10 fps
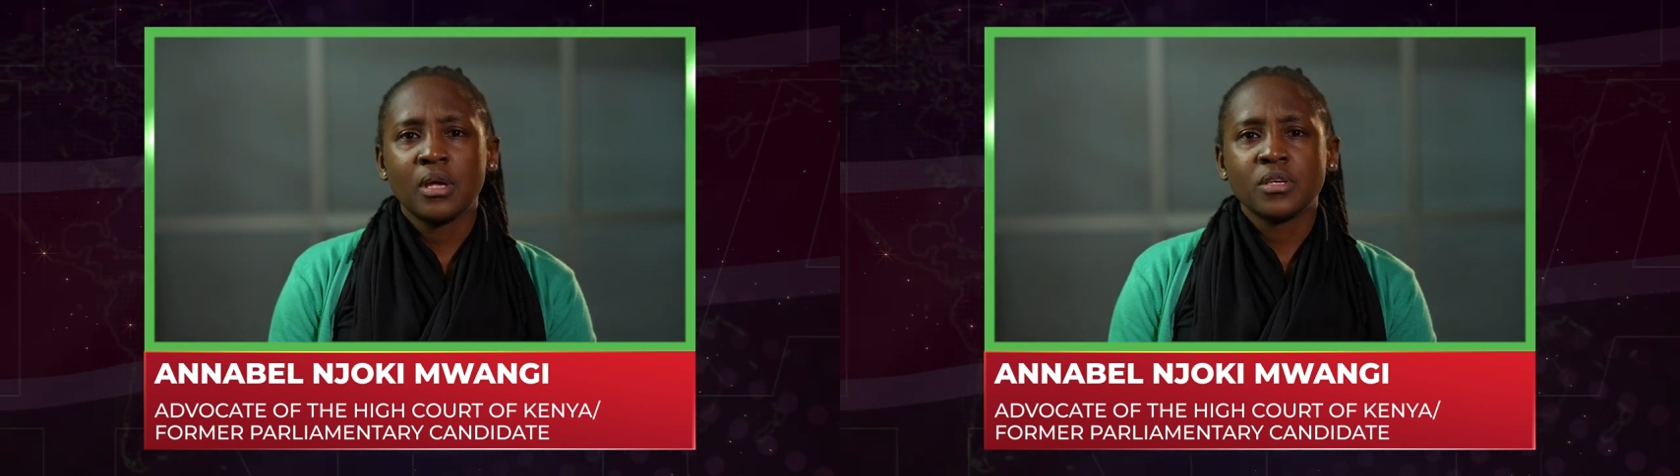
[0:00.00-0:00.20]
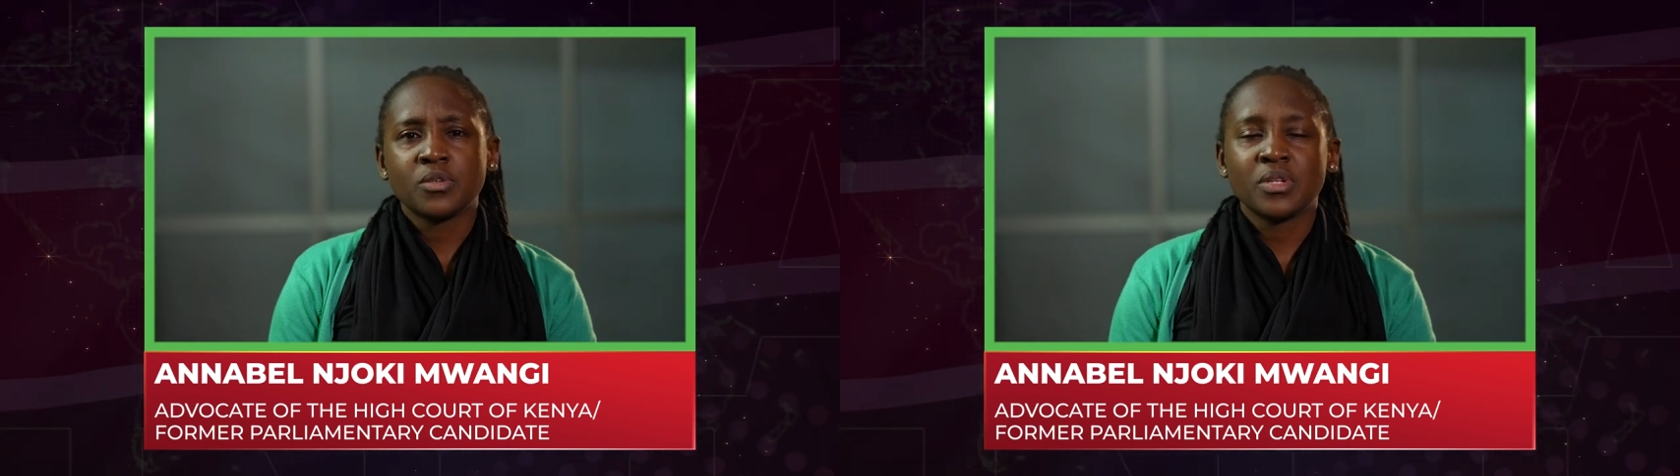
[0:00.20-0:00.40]

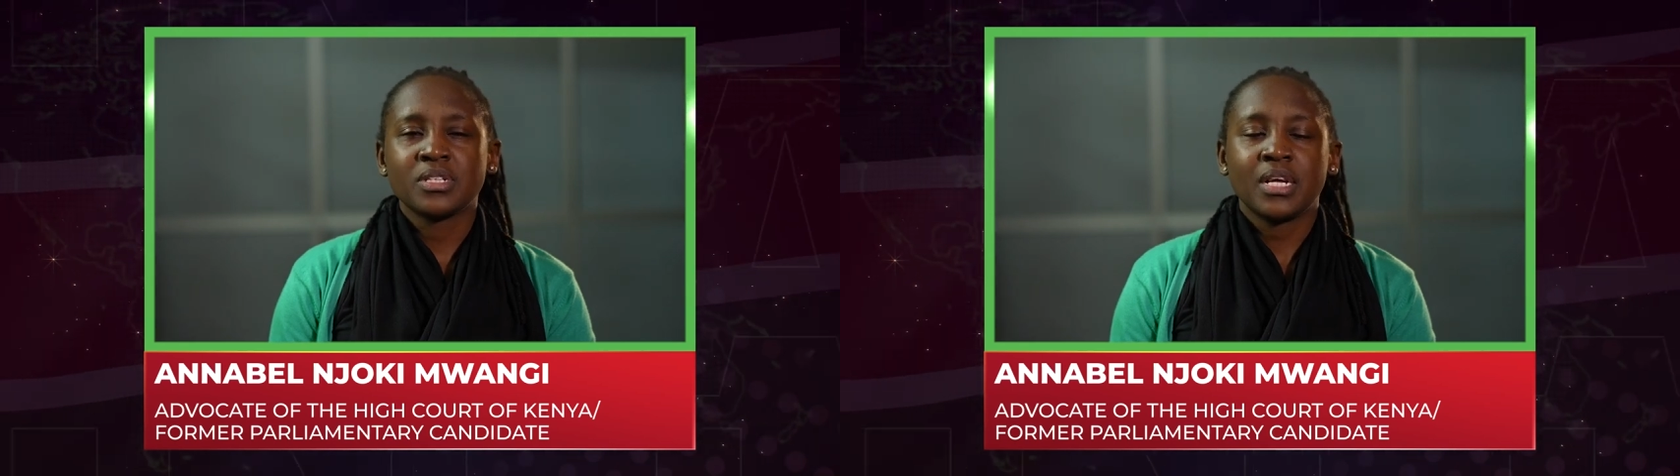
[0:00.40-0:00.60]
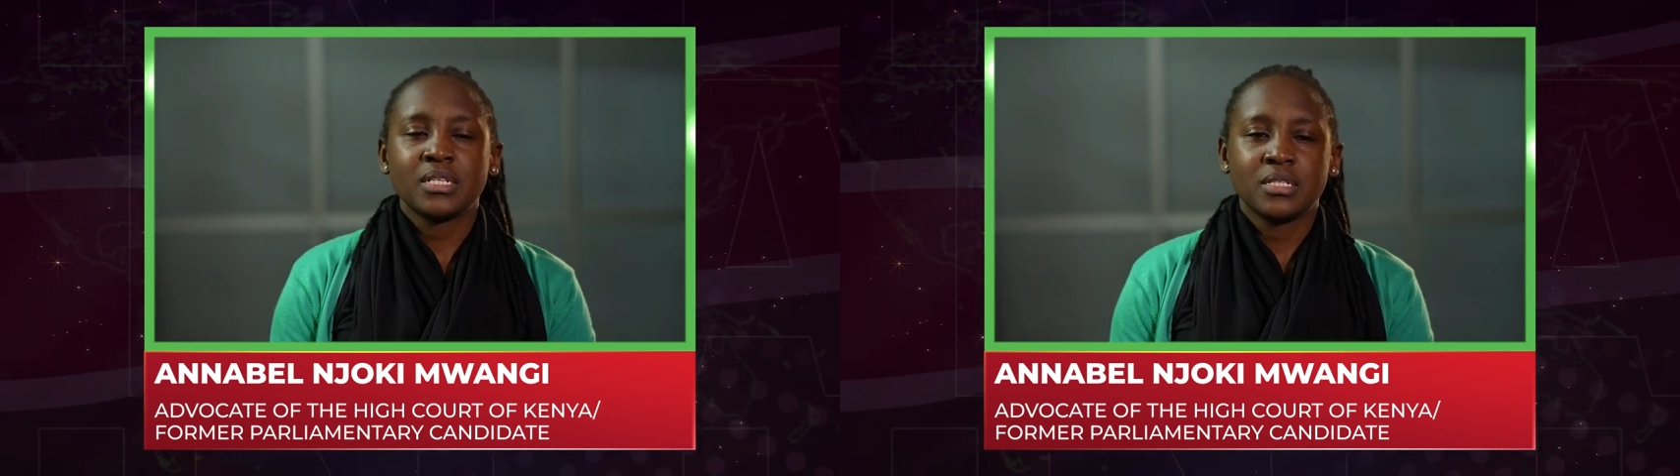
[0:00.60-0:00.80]
So there's
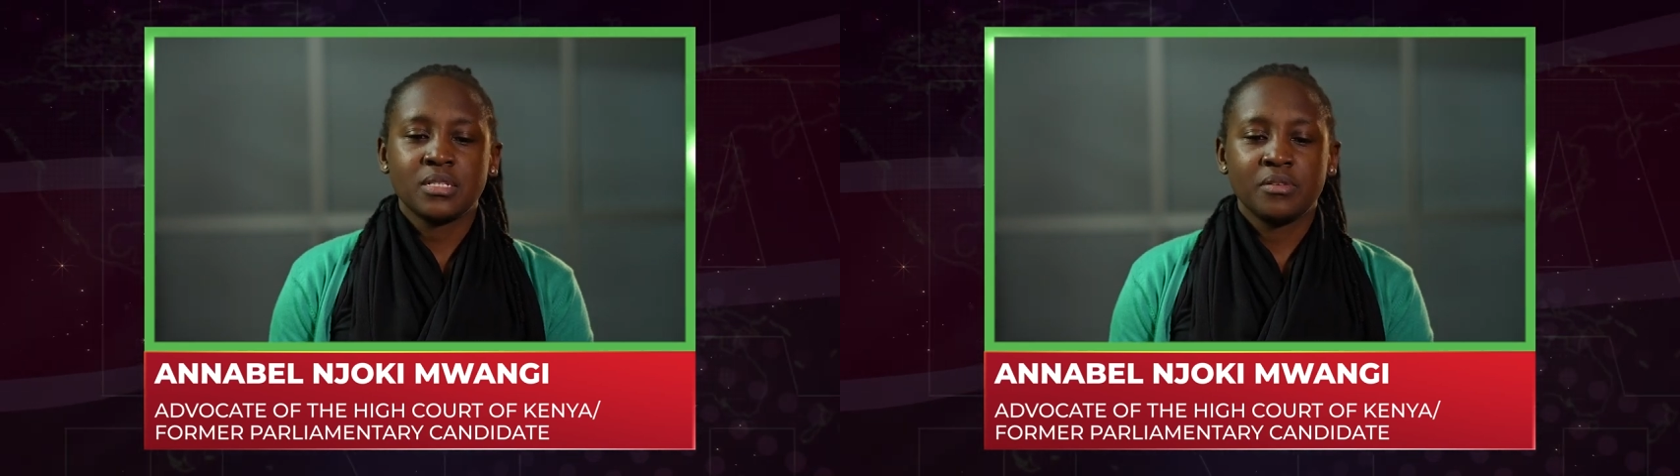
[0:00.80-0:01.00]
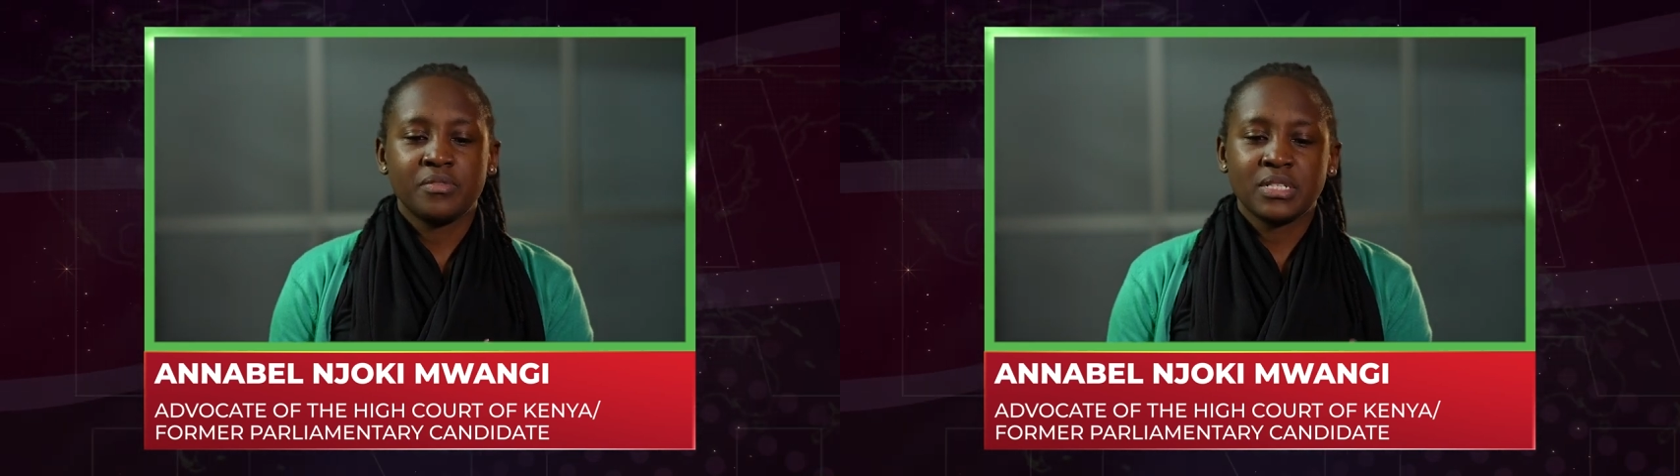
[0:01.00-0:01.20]
that
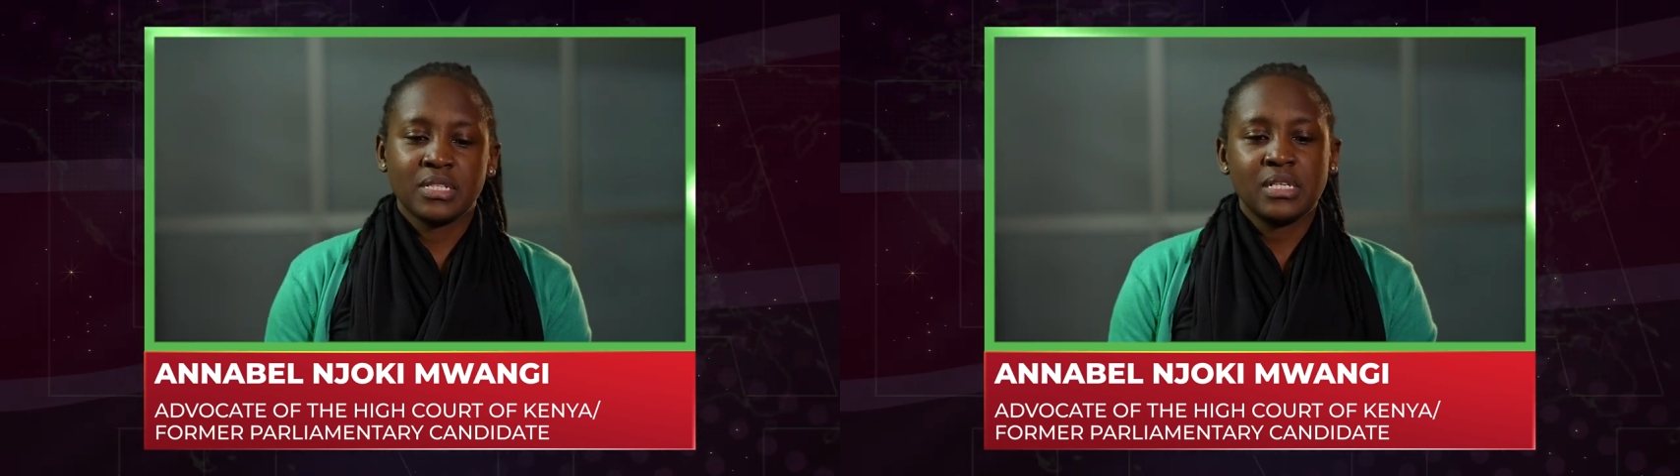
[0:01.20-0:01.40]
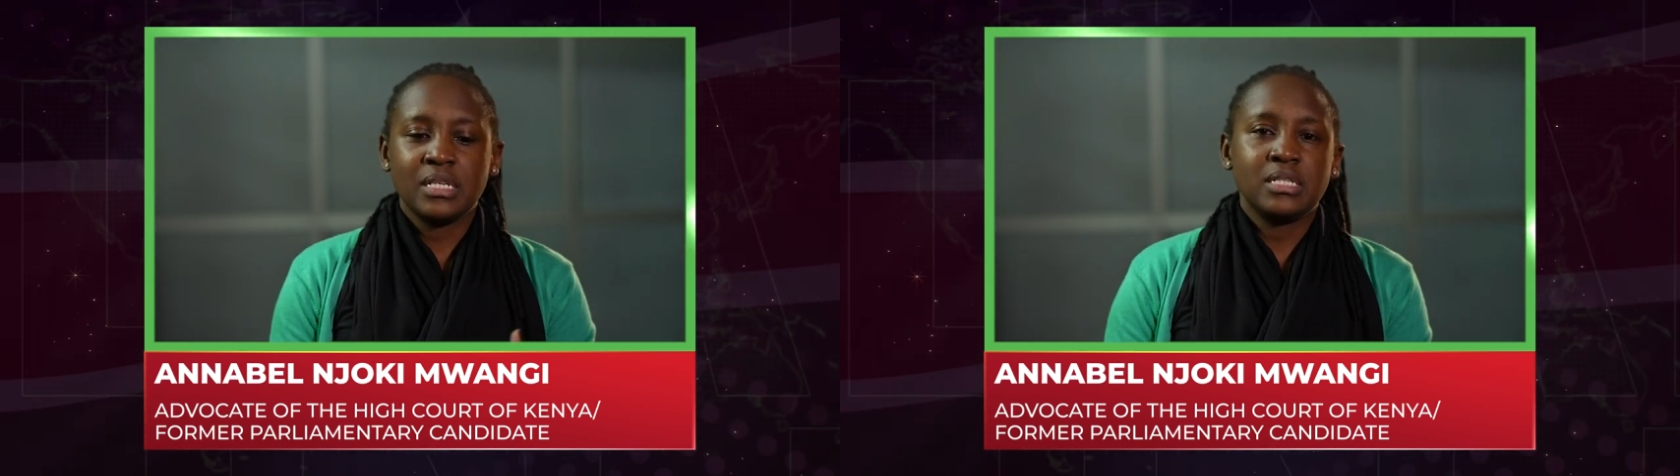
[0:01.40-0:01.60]

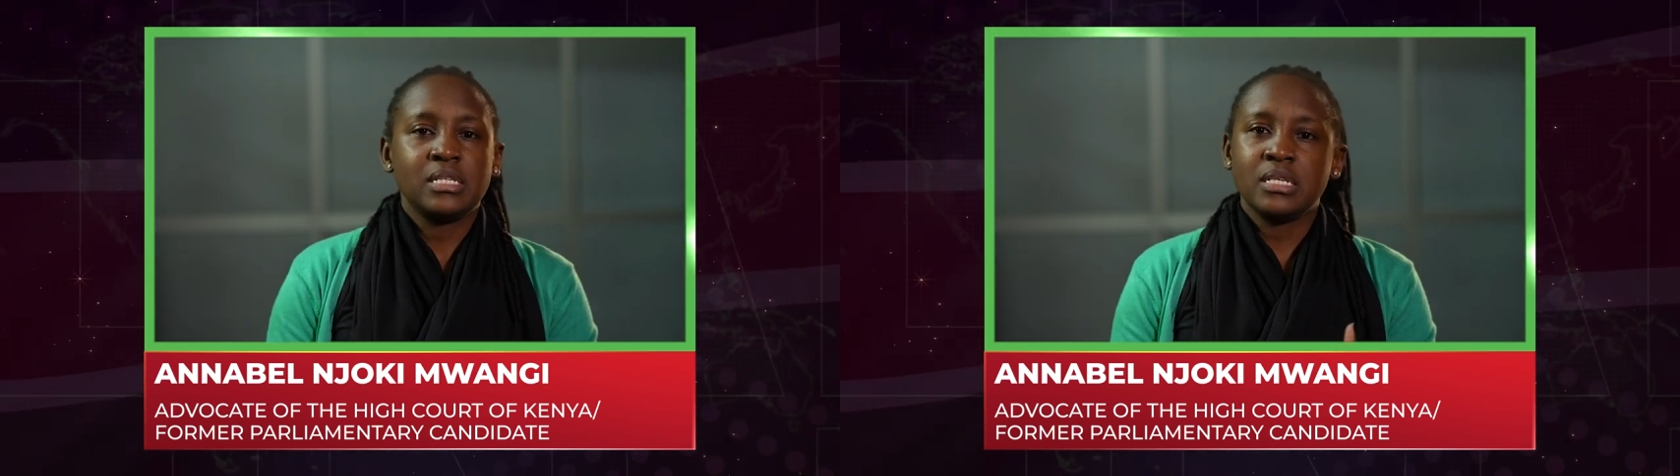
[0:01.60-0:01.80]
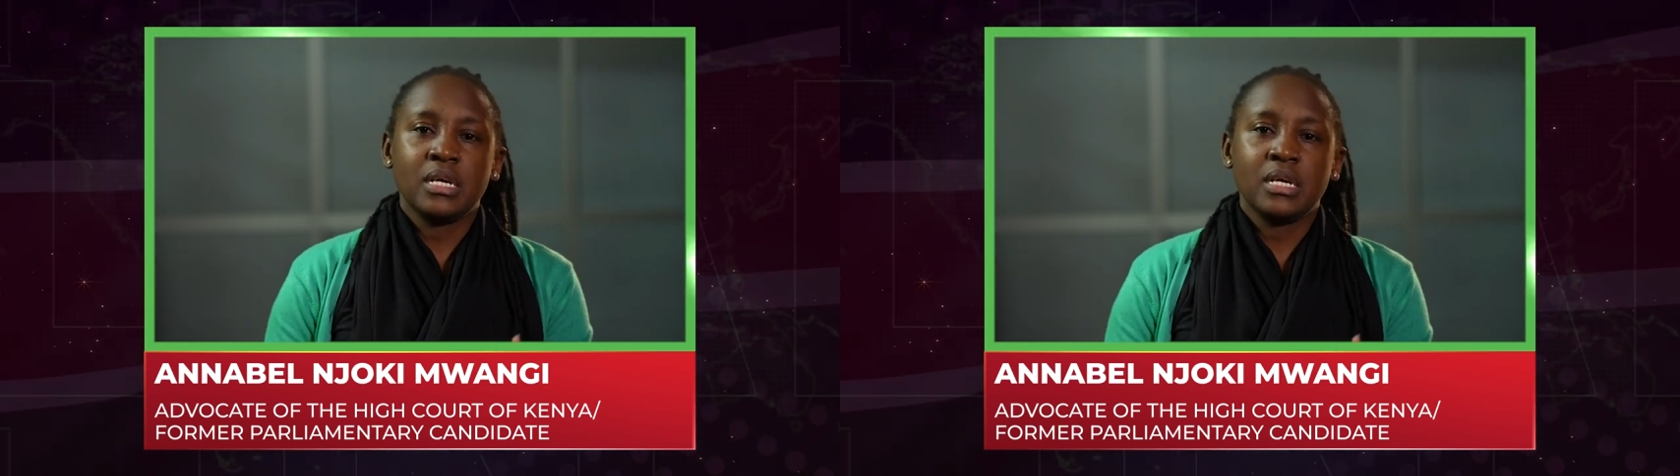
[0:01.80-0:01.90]
versatility